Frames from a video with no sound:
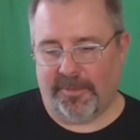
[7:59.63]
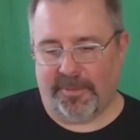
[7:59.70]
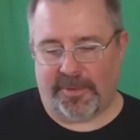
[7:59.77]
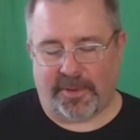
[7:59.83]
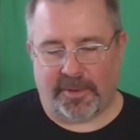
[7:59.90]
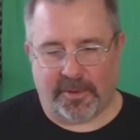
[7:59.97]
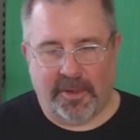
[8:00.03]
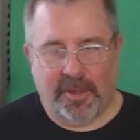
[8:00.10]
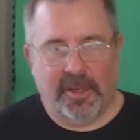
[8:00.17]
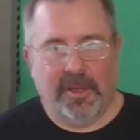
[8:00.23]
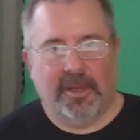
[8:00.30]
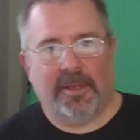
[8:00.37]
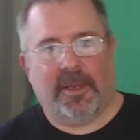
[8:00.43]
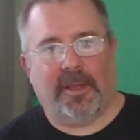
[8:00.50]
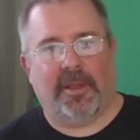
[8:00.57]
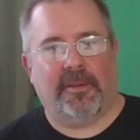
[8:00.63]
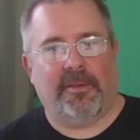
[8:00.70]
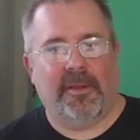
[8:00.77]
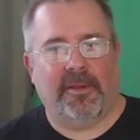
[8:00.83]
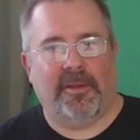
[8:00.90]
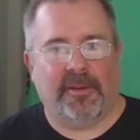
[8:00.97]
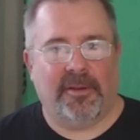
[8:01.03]
So yeah,
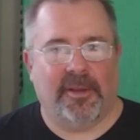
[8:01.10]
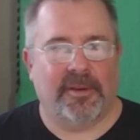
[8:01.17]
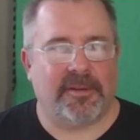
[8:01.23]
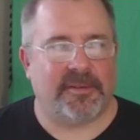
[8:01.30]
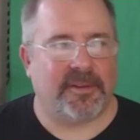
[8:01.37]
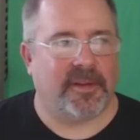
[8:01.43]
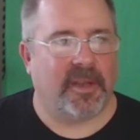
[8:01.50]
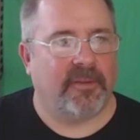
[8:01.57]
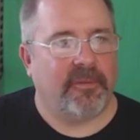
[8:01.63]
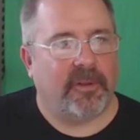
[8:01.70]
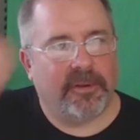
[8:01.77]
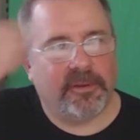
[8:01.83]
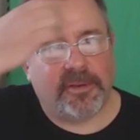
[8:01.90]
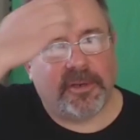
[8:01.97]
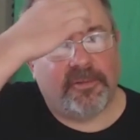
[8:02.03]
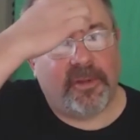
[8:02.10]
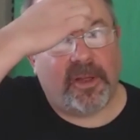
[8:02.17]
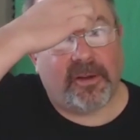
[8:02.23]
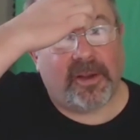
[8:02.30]
that's an interesting evolution of how